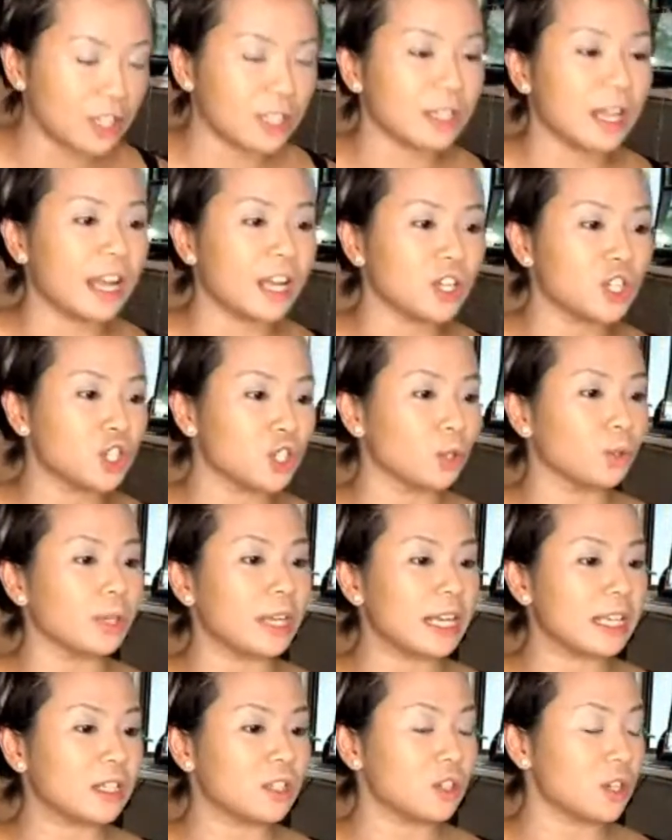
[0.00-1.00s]
Just now I showed
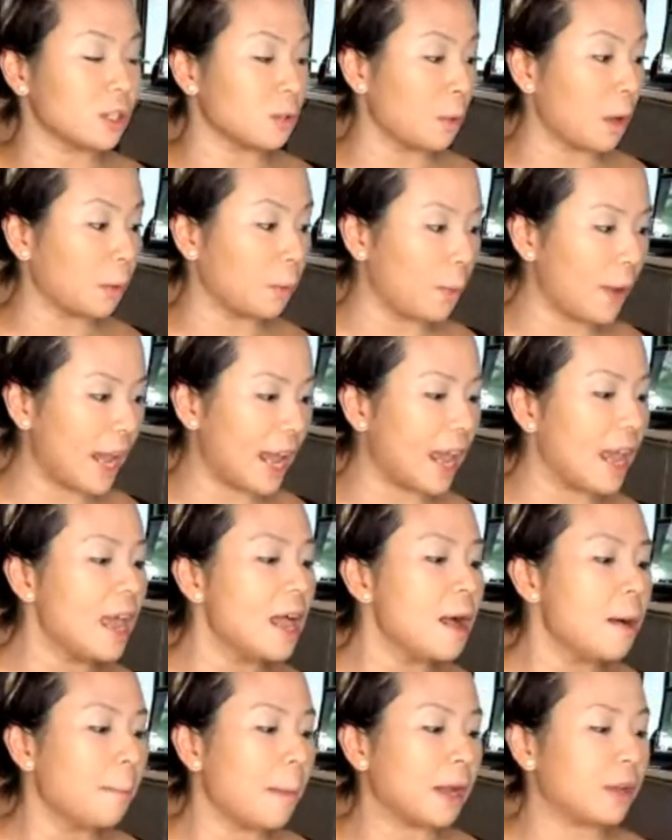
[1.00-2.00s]
is just one way,
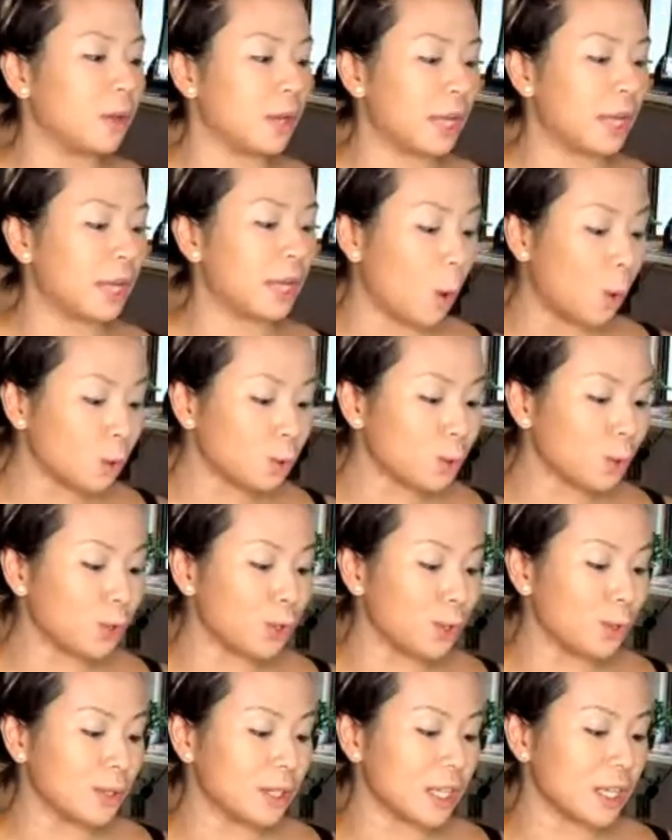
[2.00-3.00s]
but you can also
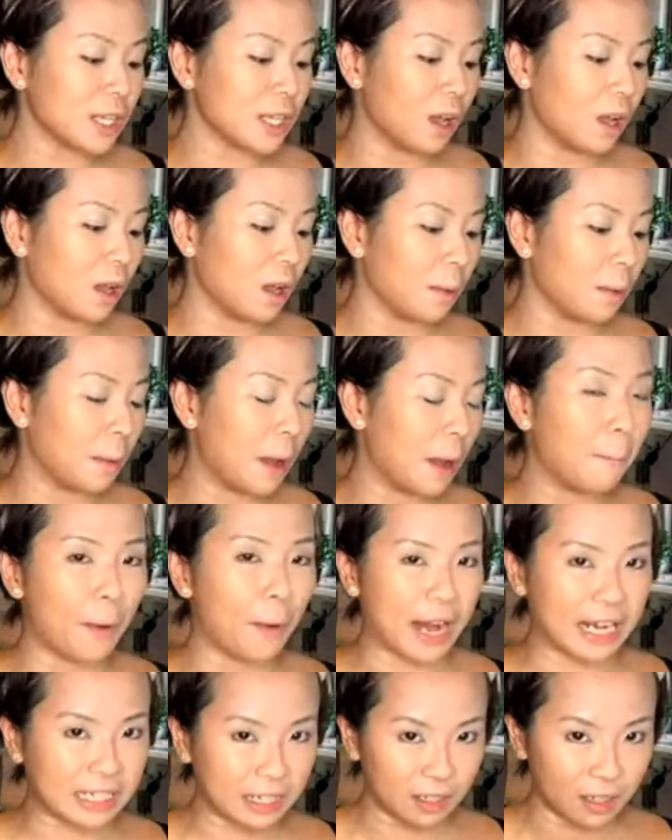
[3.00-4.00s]
use a
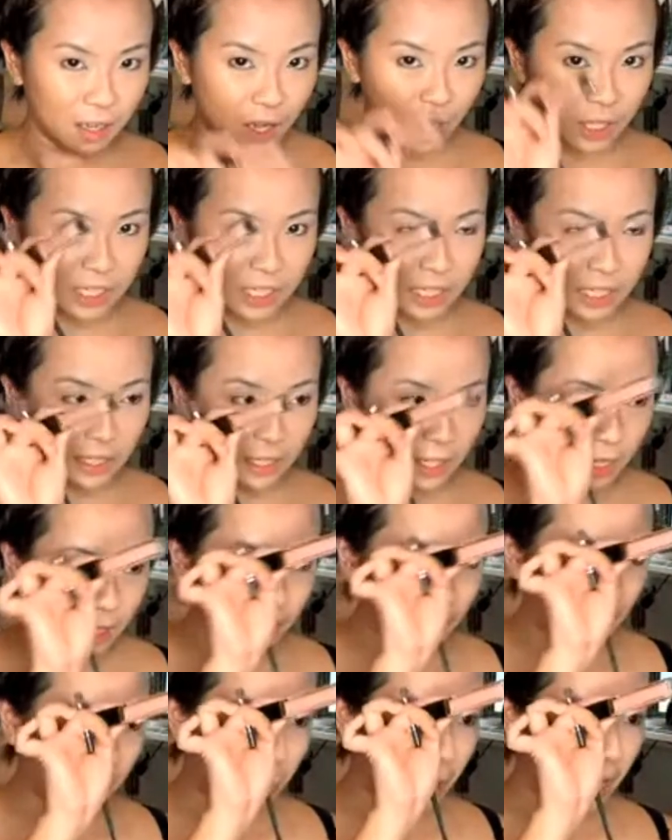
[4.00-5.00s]
brightener
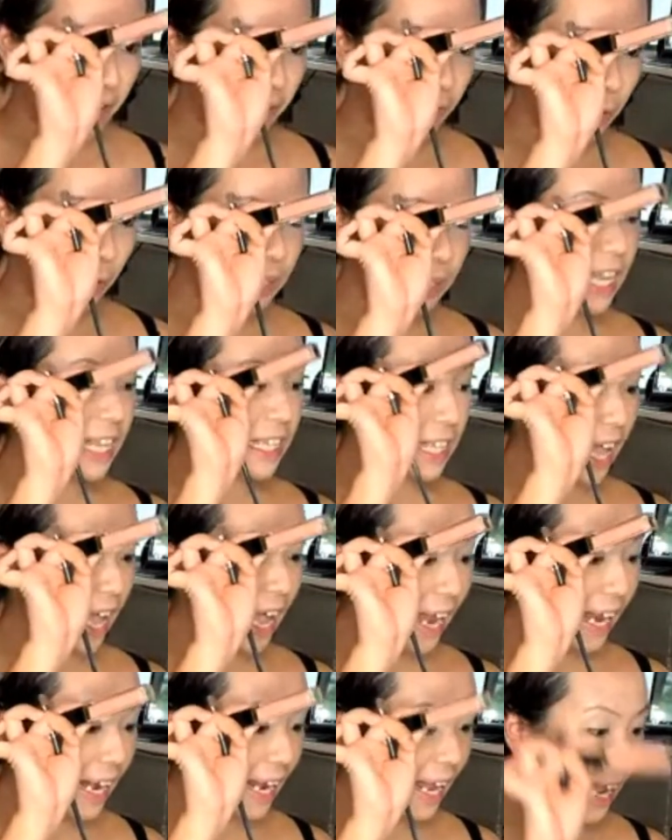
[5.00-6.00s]
concealer like what I use as a
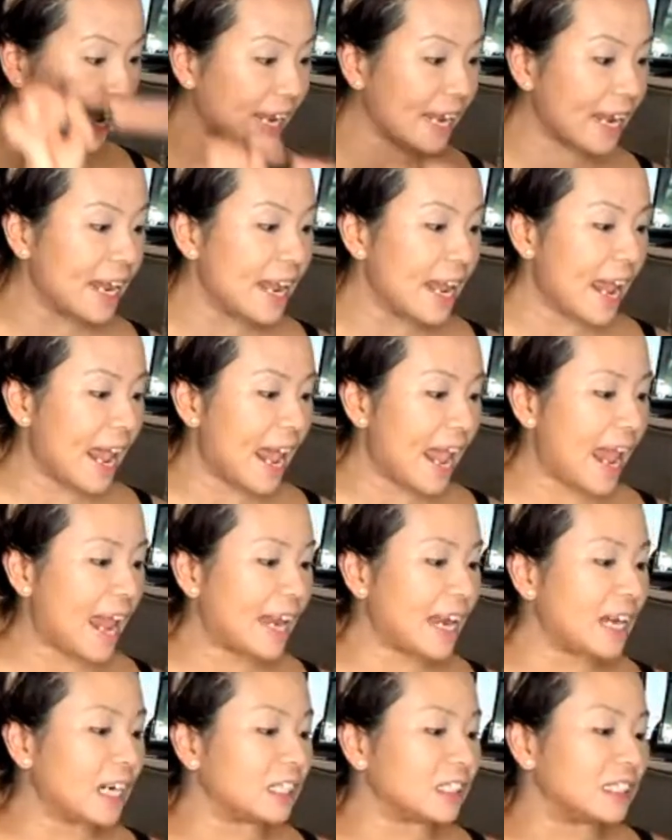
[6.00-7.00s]
highlight,
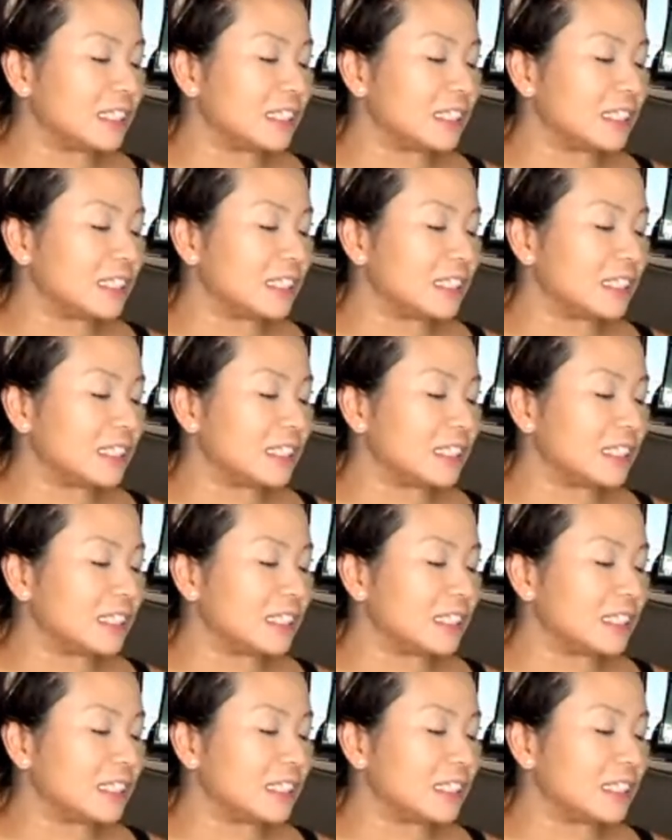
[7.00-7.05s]
and a